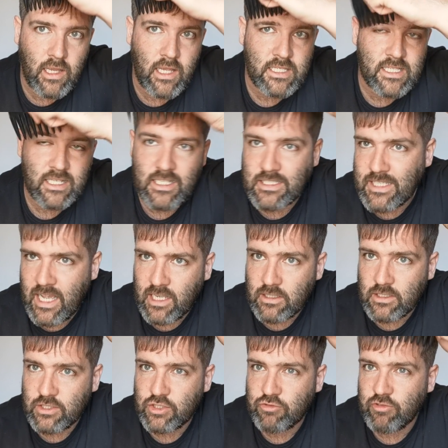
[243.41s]
isn't
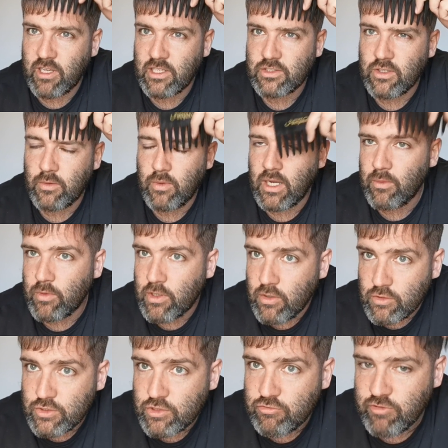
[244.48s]
exactly straight. It's not what I would
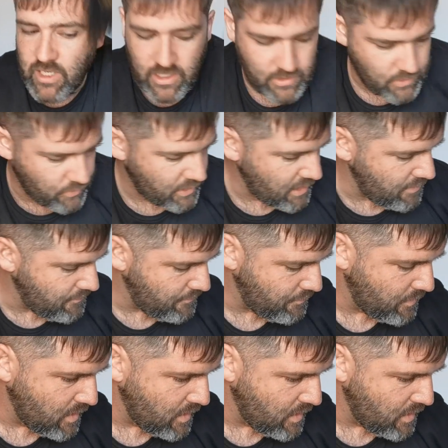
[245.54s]
call straight, okay?